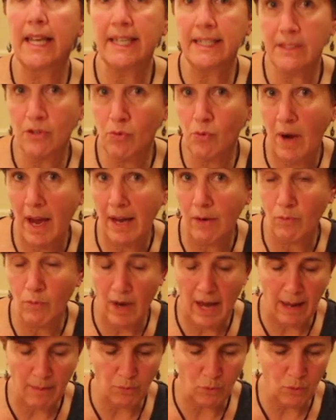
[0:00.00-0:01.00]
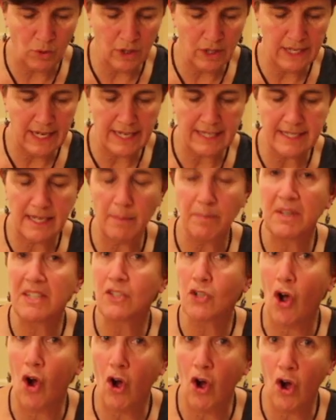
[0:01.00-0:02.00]
like saran wrap would, except
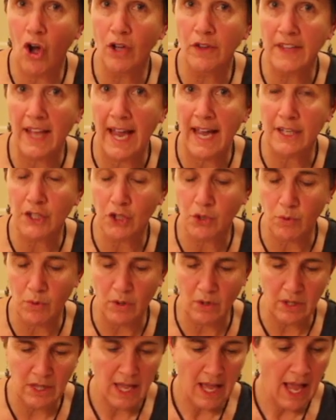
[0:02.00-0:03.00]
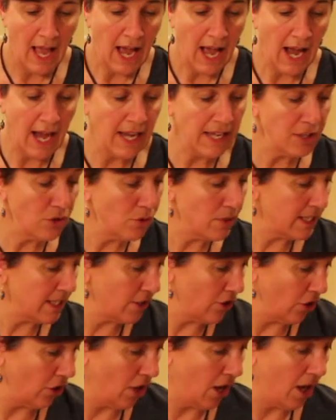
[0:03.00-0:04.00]
it's all natural. I use
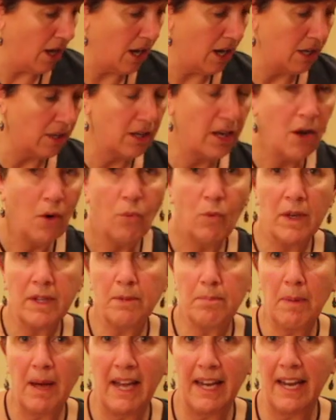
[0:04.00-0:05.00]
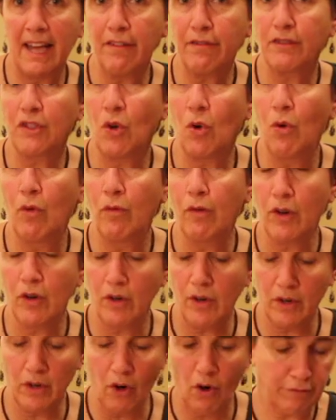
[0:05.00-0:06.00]
it a lot with my
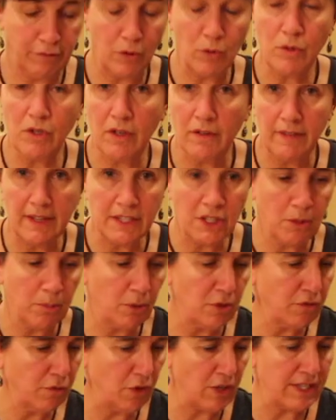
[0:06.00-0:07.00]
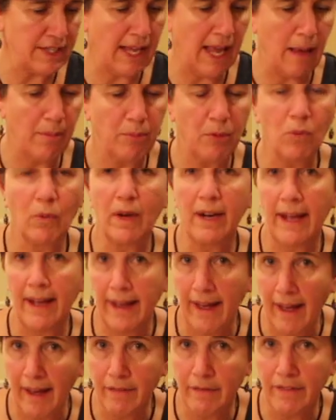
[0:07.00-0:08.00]
leftover fruits or vegetables. For example, when
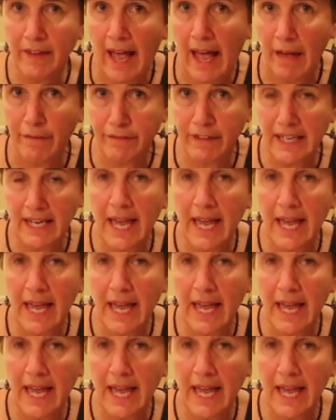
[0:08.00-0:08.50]
I have half a